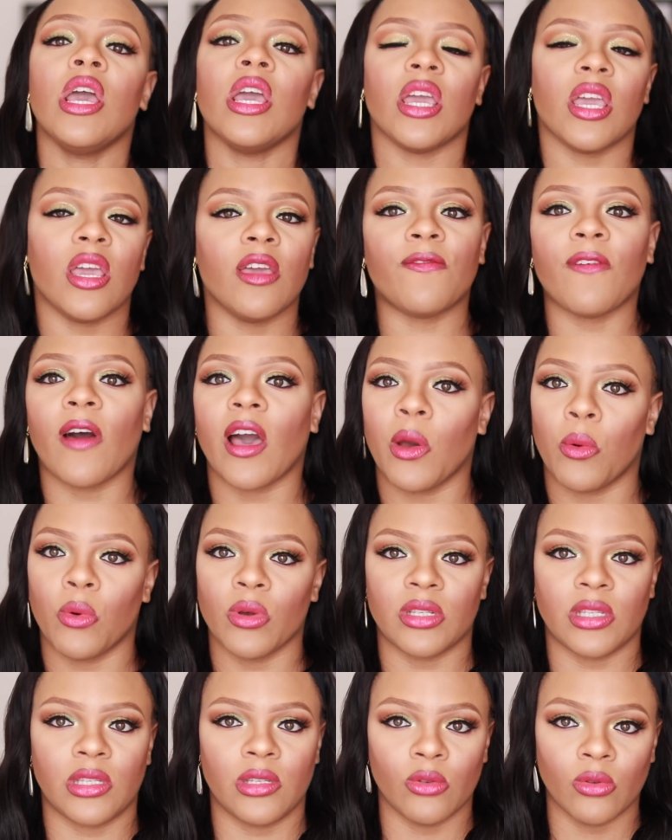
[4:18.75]
if I
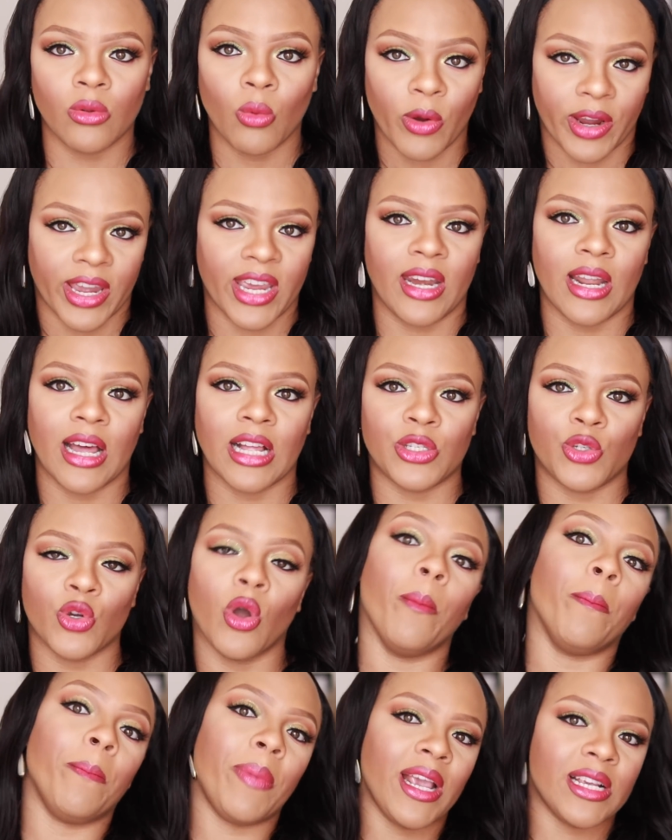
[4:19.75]
was still working that
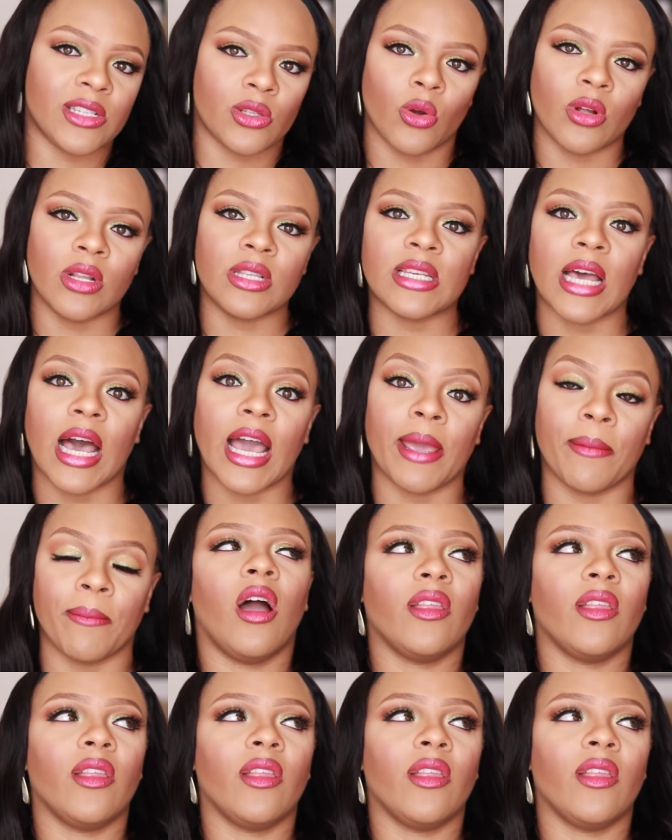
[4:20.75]
job based on time.